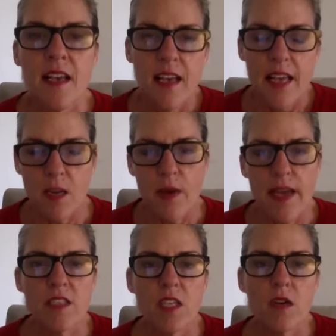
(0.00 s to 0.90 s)
Anyway,
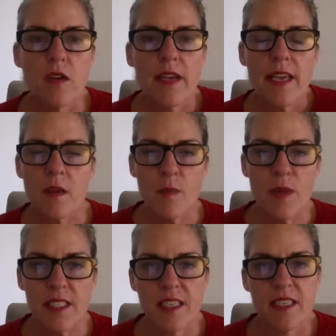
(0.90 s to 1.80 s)
so in
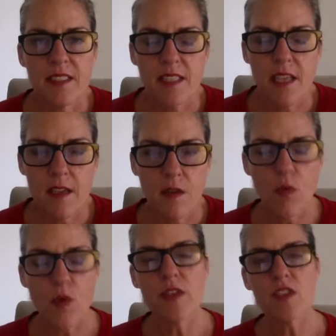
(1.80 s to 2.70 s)
business,
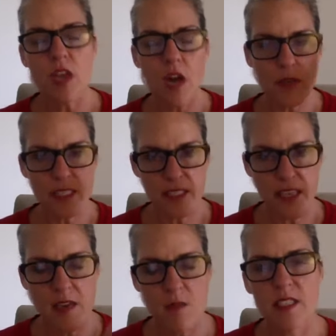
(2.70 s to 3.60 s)
we used to always say
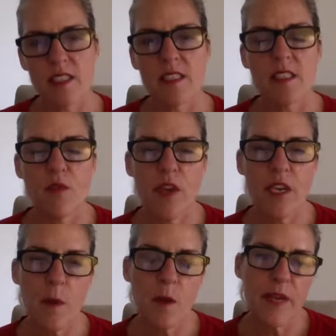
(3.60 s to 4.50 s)
in business, if we could
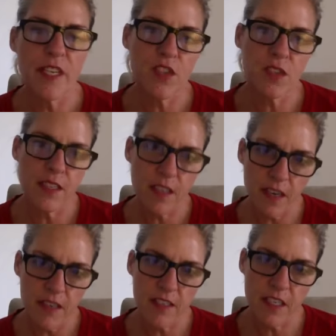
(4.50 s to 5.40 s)
put a picture on a
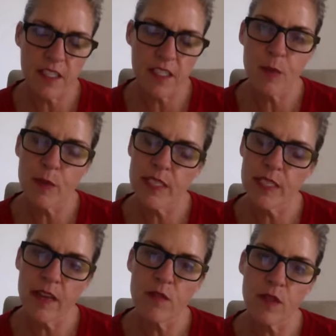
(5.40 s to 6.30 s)
card, the customer would
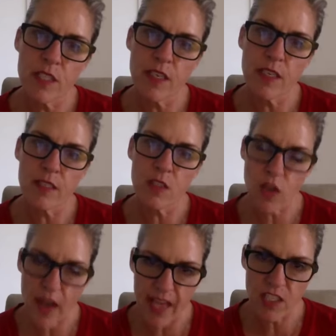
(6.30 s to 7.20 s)
not throw the card in the
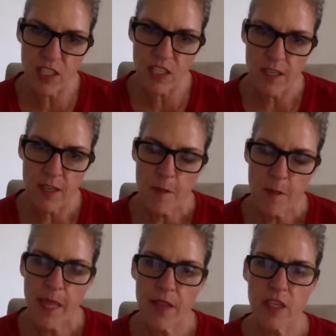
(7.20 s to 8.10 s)
trash,
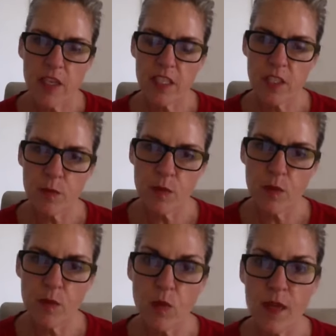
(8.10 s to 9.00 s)
and the customer
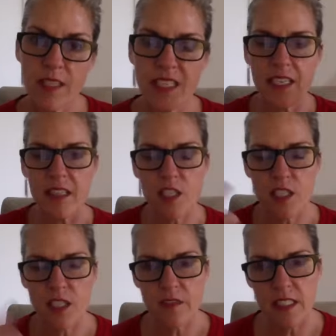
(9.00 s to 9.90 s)
would want to their
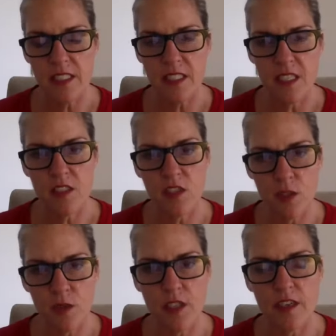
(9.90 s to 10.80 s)
services done
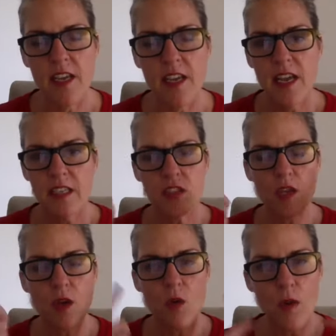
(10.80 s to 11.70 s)
sooner. And
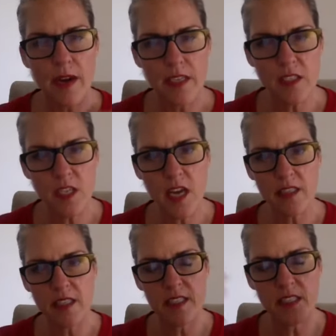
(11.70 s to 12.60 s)
so when I saw
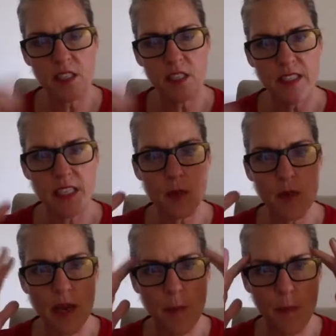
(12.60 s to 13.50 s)
this service,
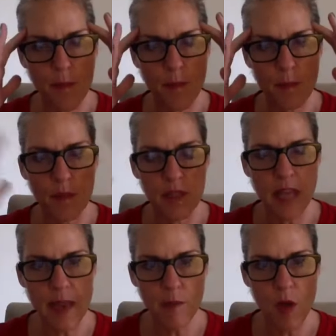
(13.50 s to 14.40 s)
light
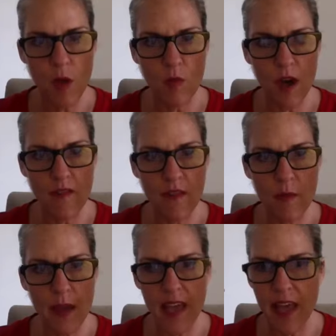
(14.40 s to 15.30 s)
bulb went off in
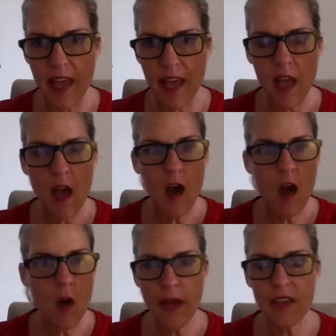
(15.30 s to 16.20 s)
my head. Oh
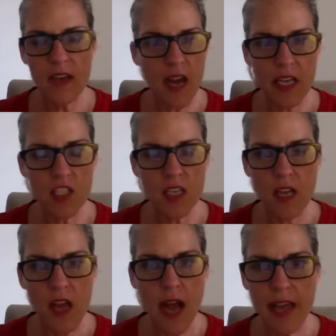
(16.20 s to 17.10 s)
my gosh,
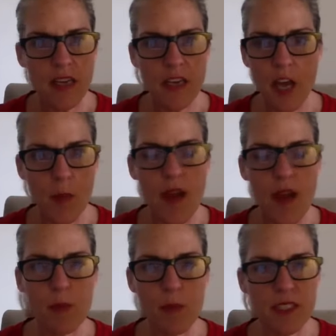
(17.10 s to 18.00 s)
I can help
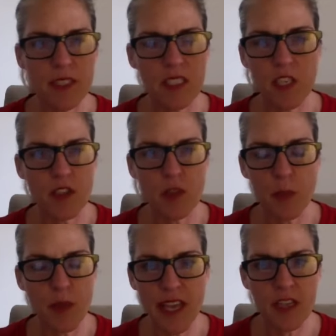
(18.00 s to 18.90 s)
every business under the
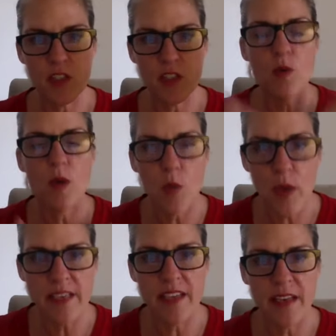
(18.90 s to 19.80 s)
planet do what
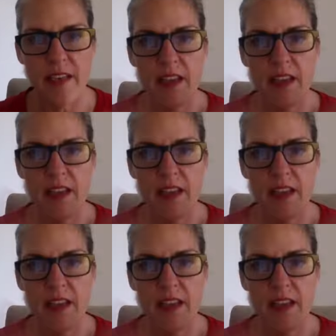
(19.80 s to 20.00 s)
we did